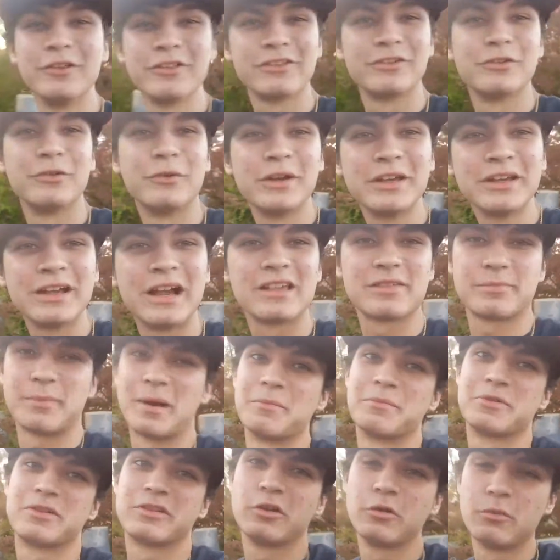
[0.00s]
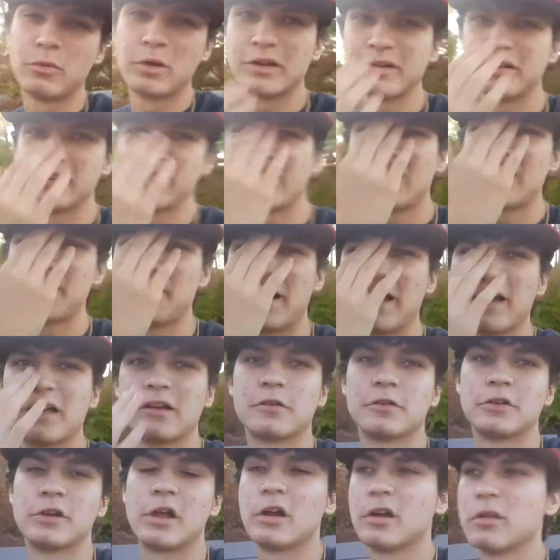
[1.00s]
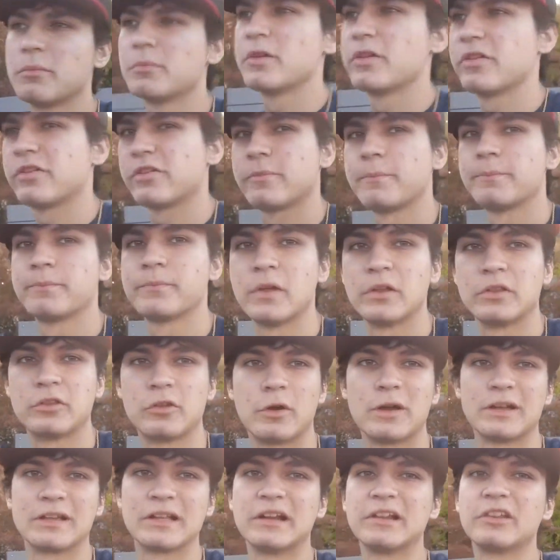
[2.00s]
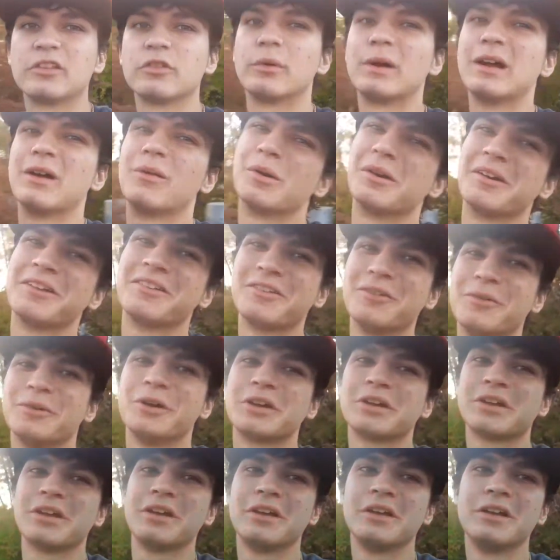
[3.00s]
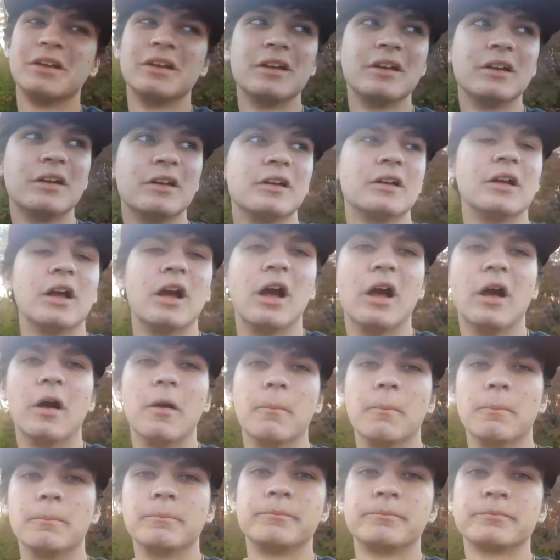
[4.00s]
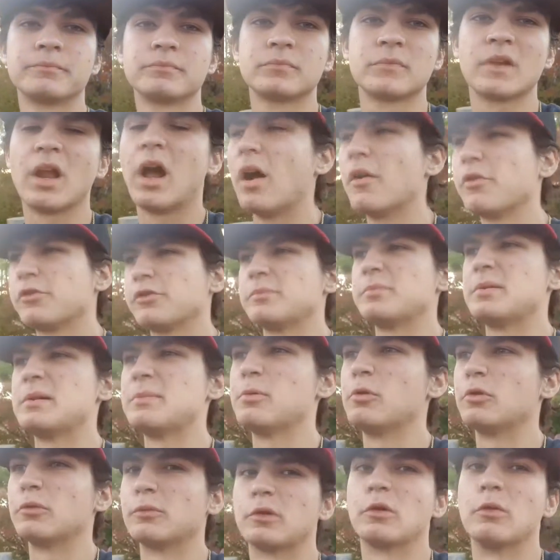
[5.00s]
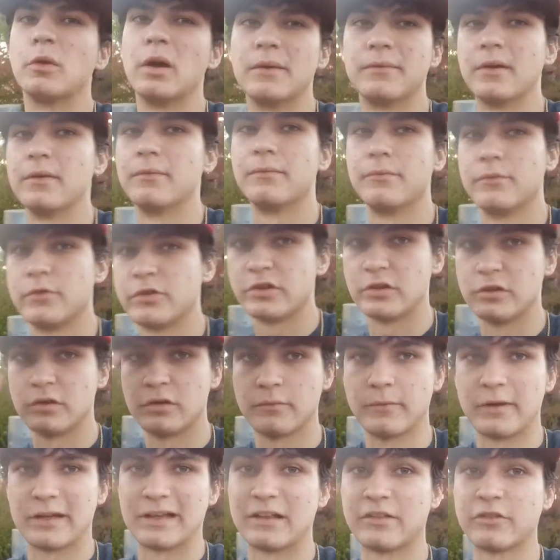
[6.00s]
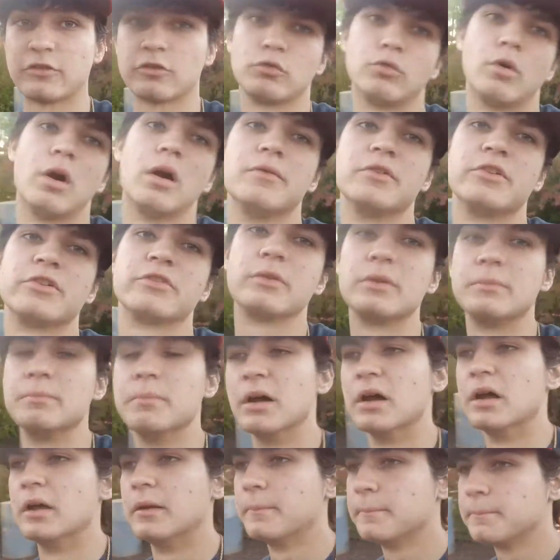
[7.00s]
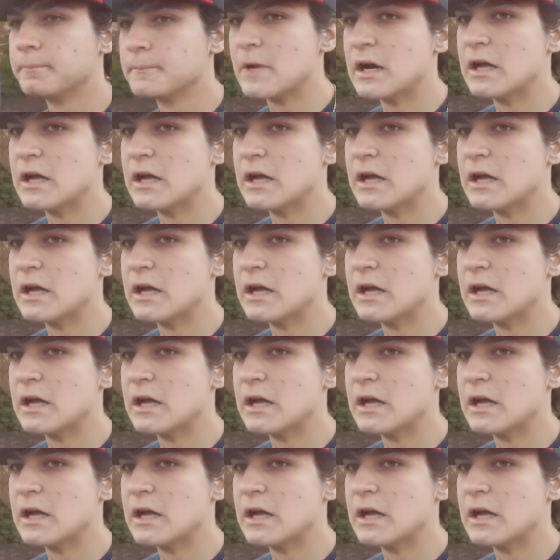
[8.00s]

this is annoying, guys, but I'm still wanting to keep my hair anonymous until I get it the way I want it to look. Obviously, people in real life have seen it, like, at school, obviously, but...